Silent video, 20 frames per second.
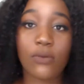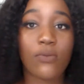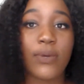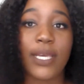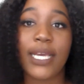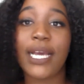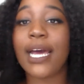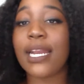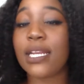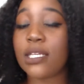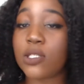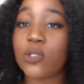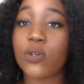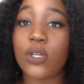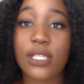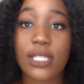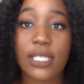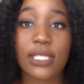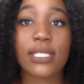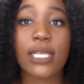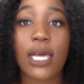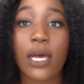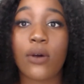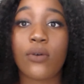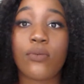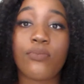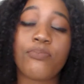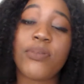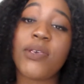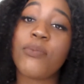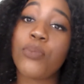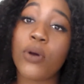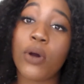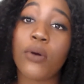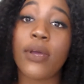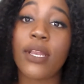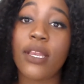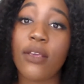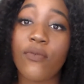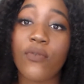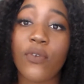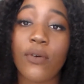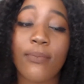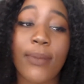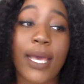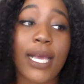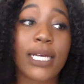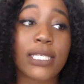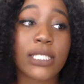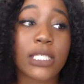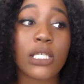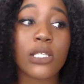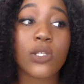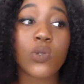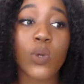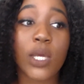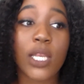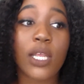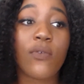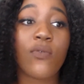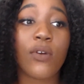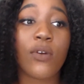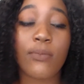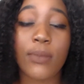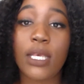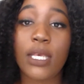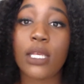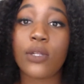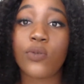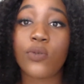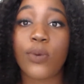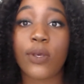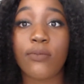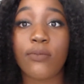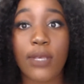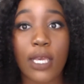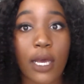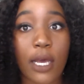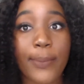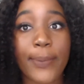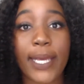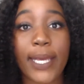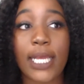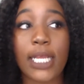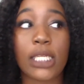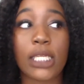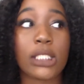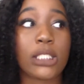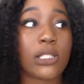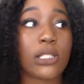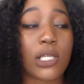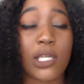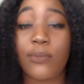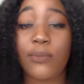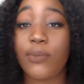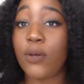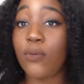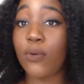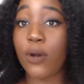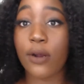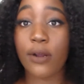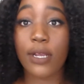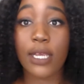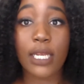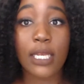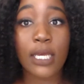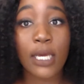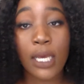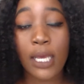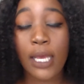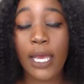we gotta sort this out. People are waiting for, my cousin is waiting for me to pick me up, and she's gonna be worried.